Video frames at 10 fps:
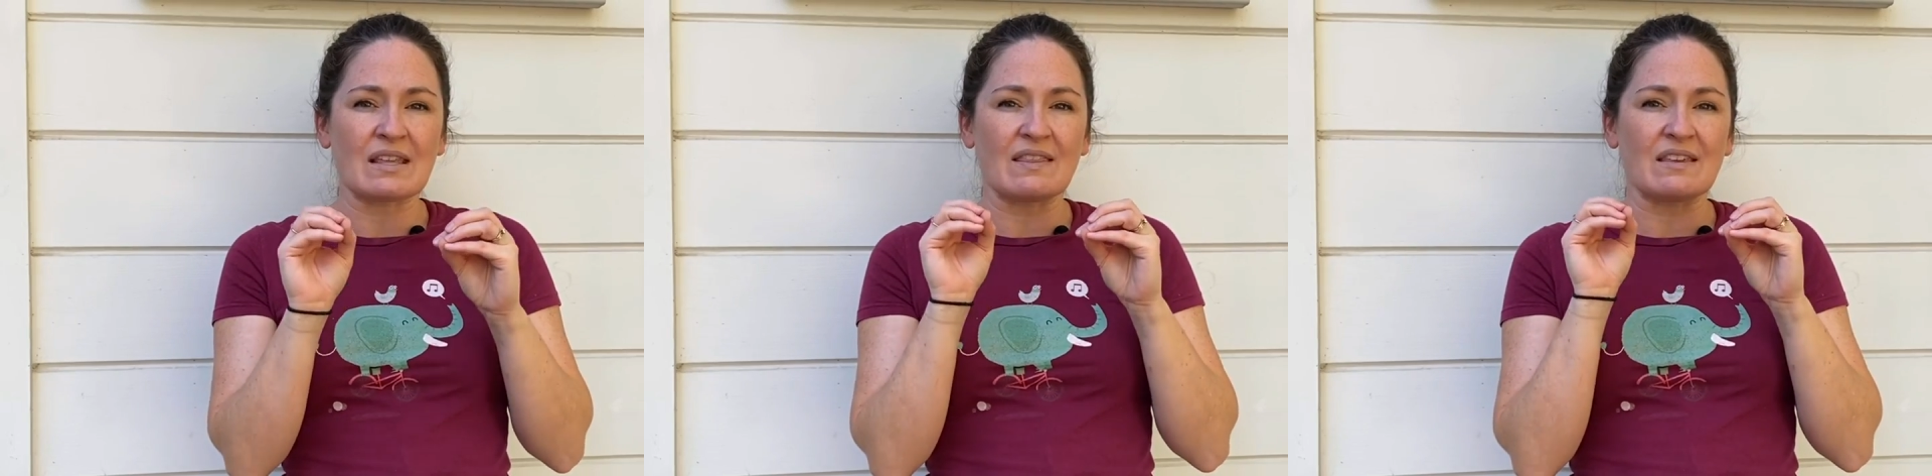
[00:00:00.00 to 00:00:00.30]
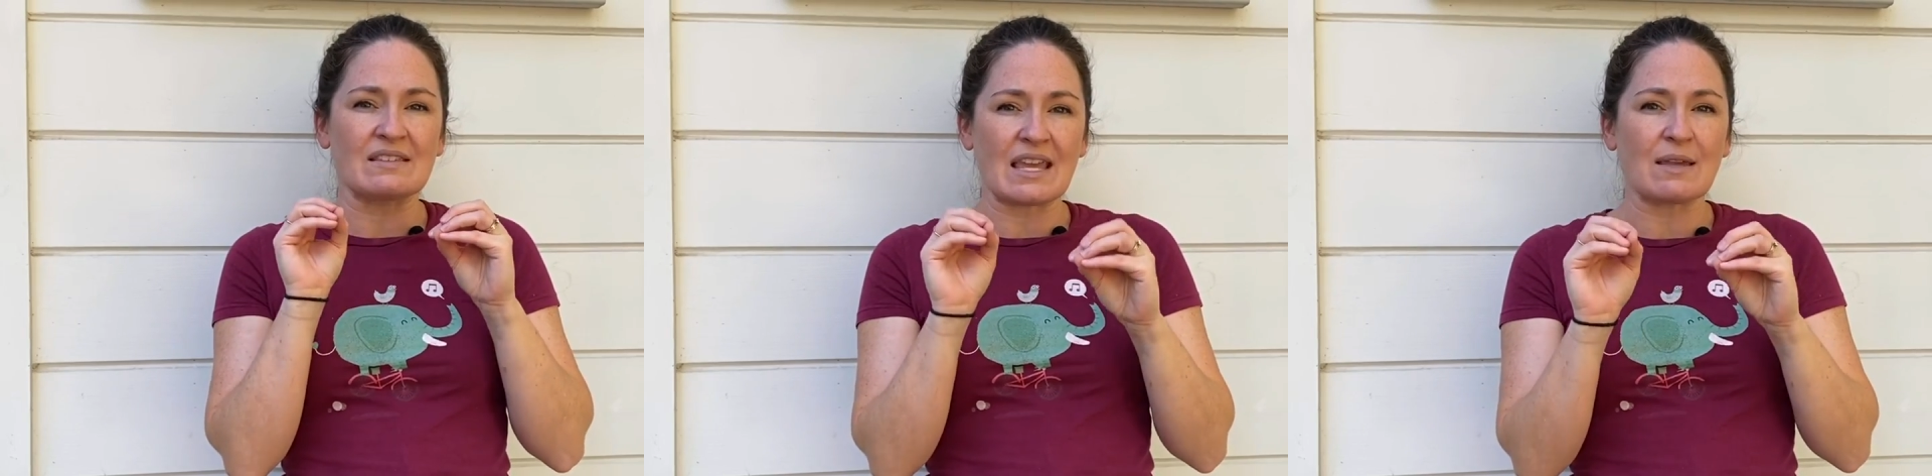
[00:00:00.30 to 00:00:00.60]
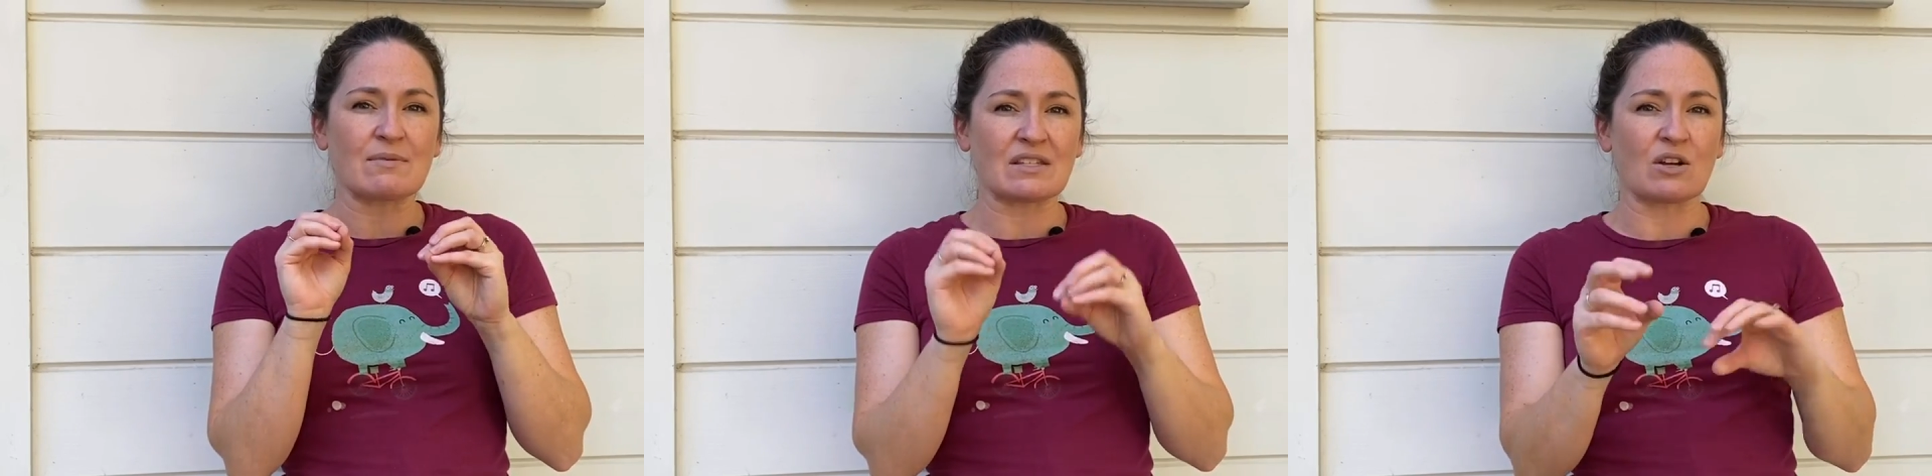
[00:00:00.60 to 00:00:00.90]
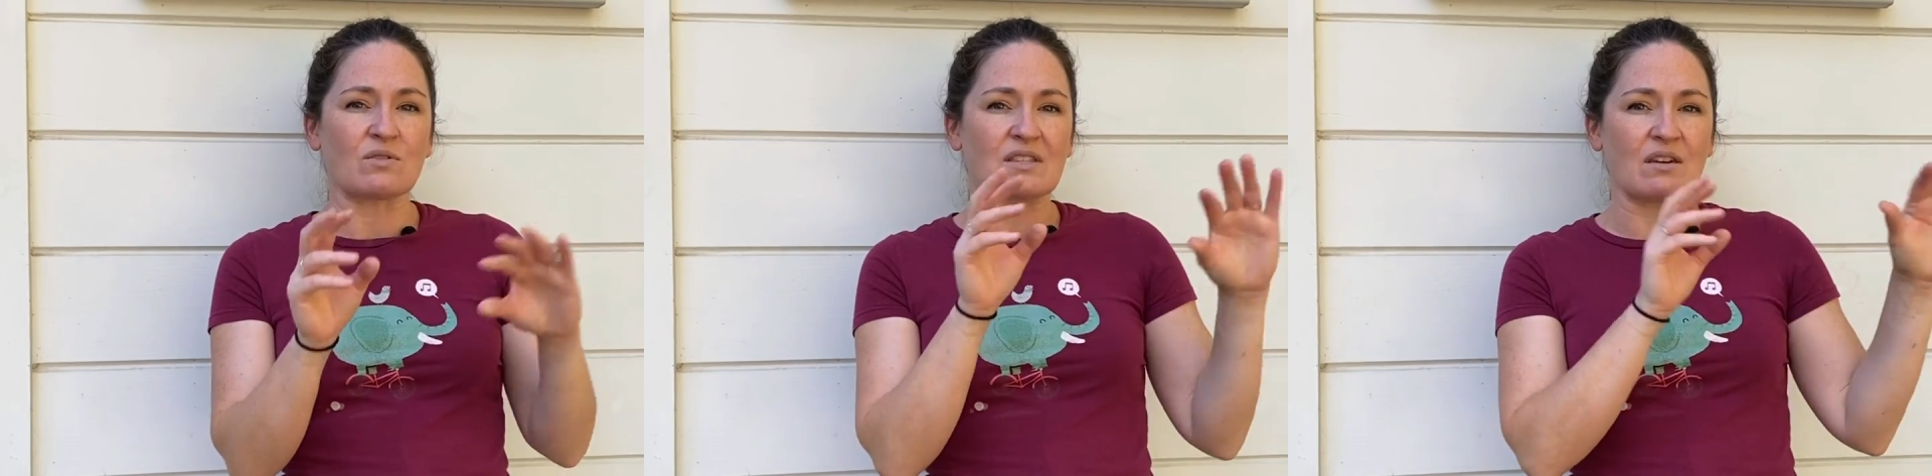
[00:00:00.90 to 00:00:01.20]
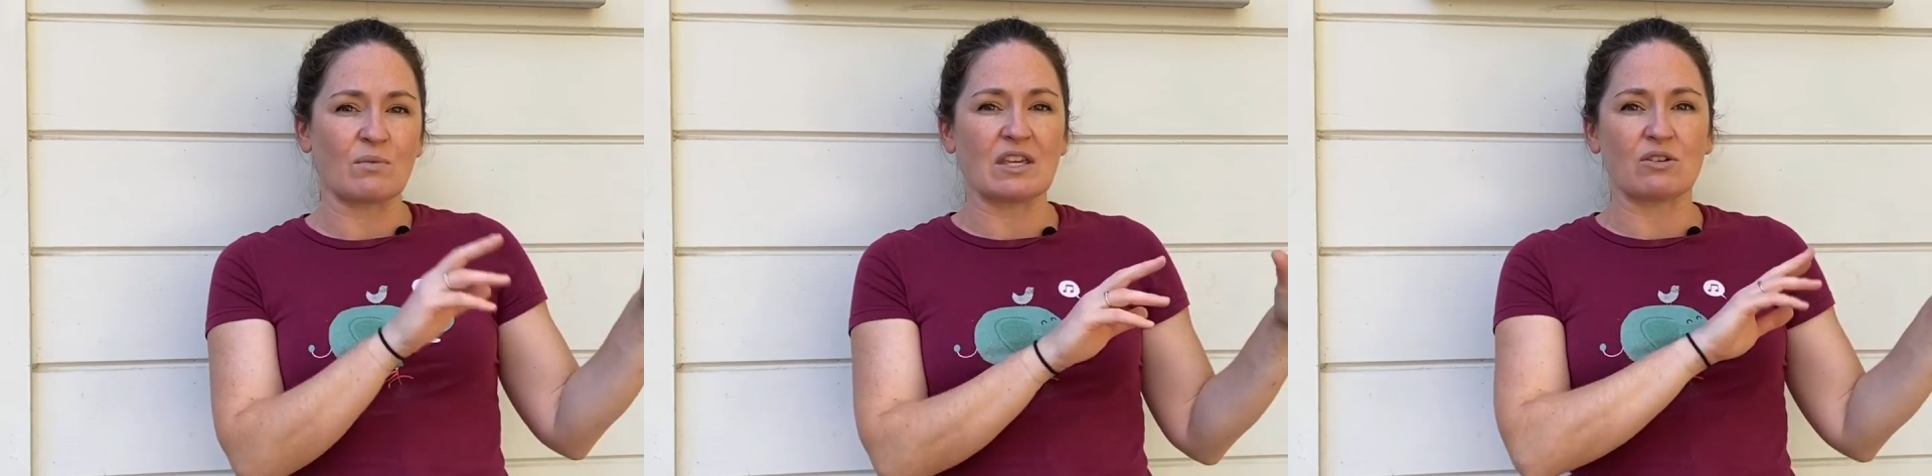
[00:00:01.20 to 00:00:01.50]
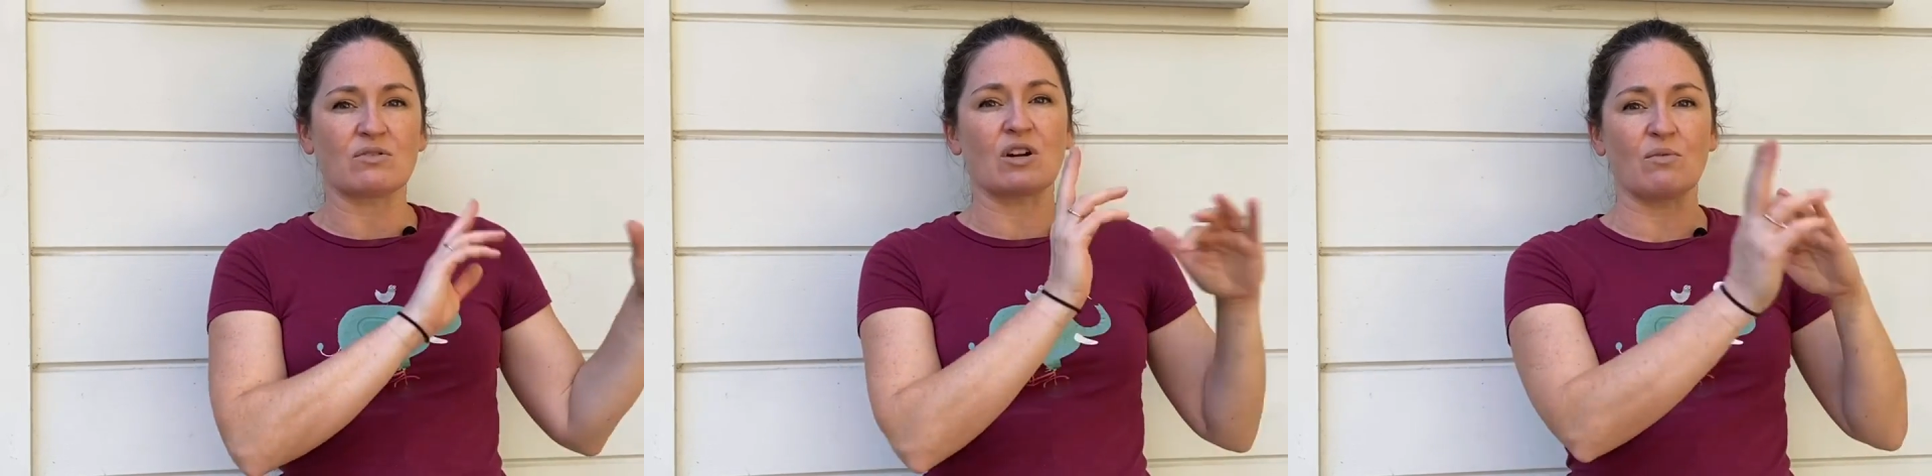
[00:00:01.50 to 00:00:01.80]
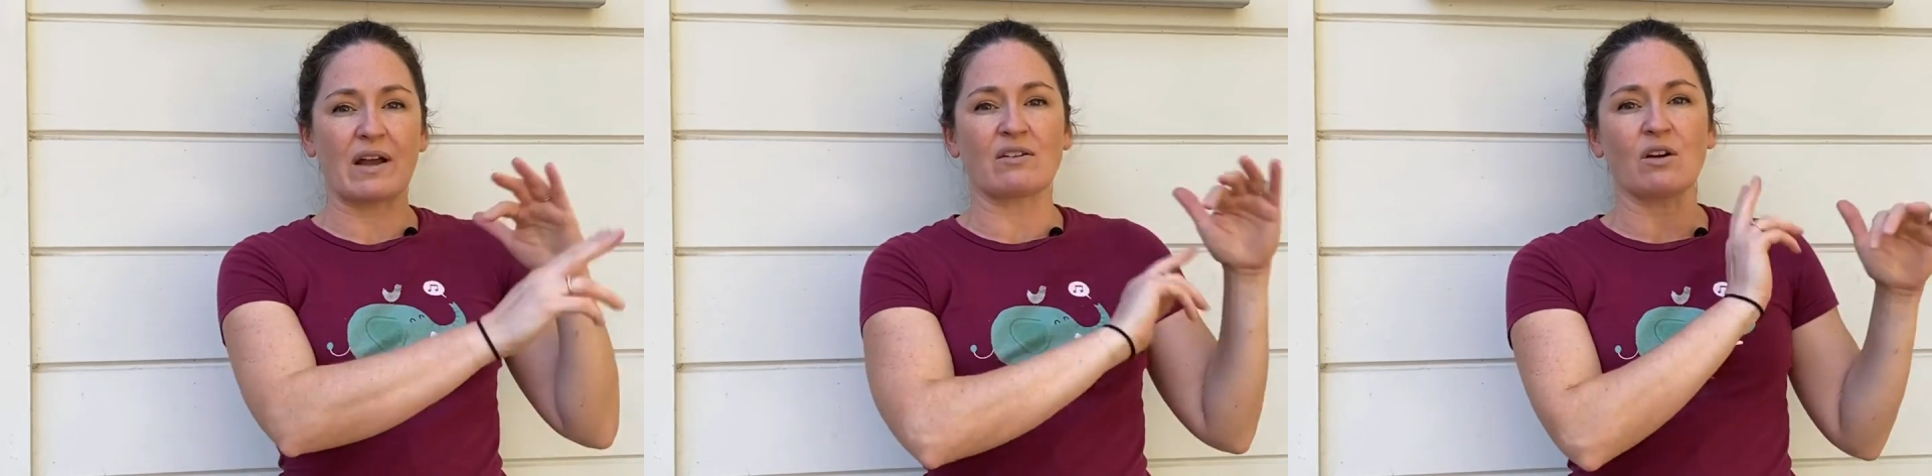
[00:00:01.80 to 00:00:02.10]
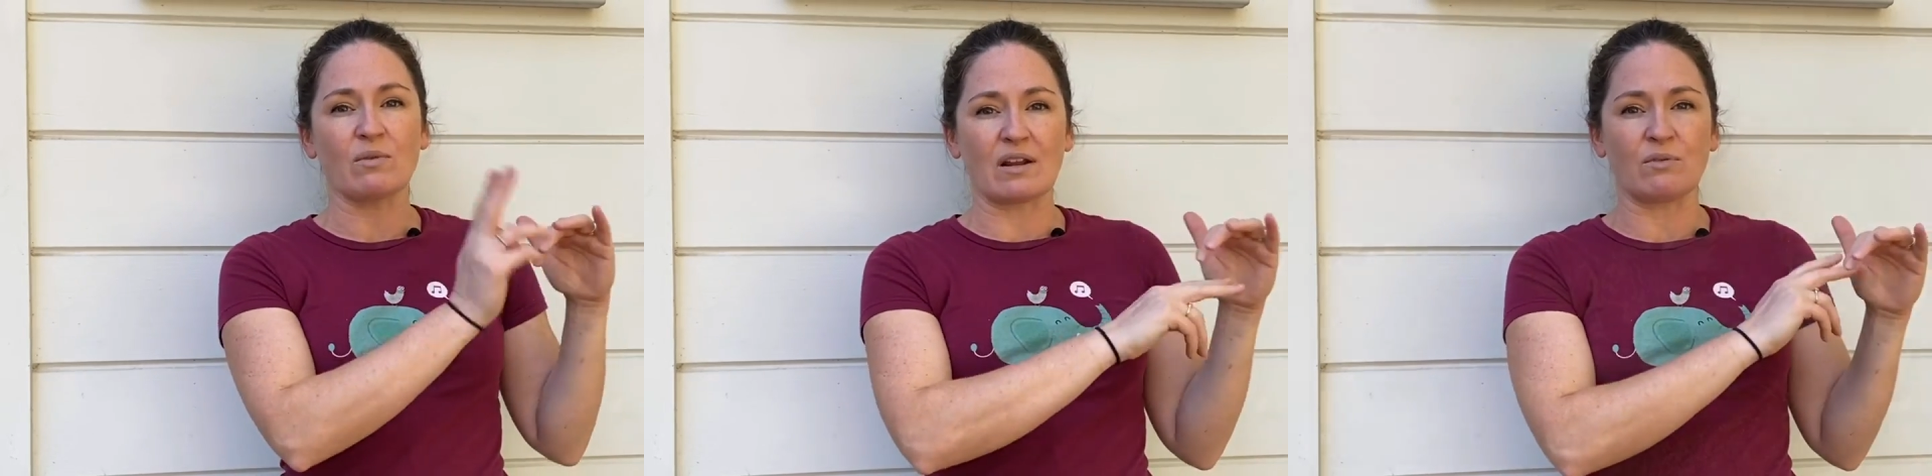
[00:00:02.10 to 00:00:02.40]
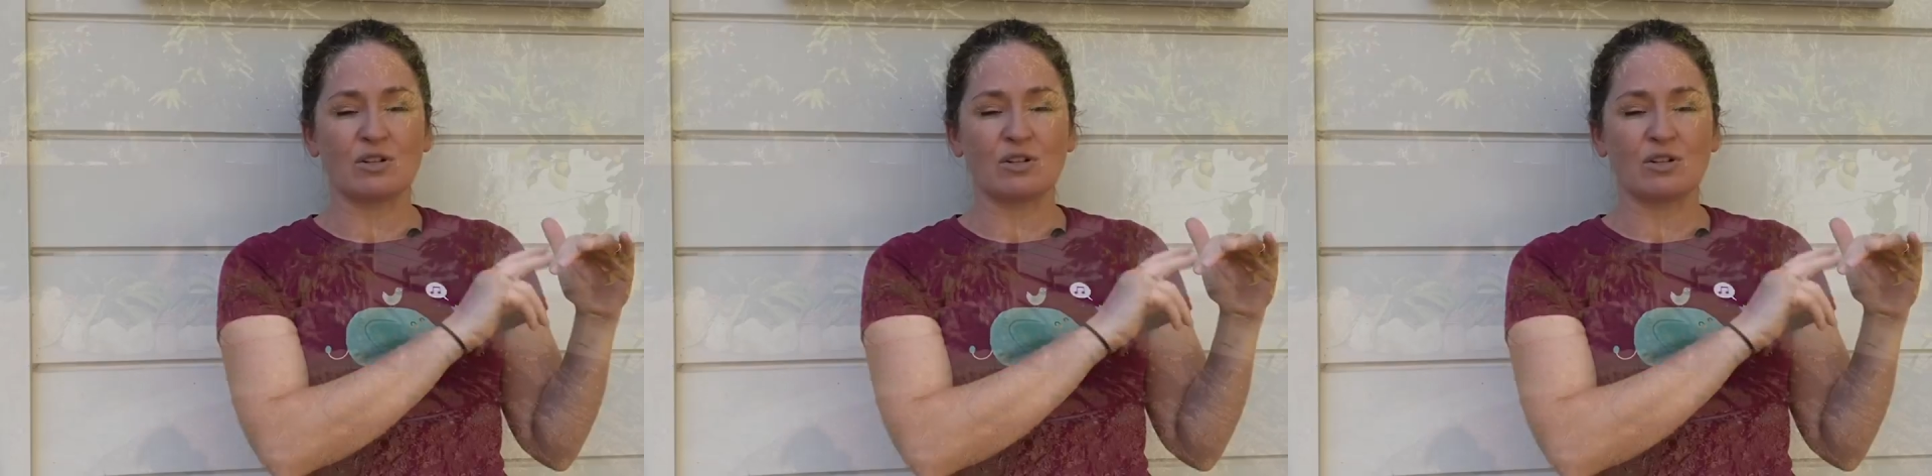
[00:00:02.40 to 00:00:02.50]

the same stones that we used around our redwood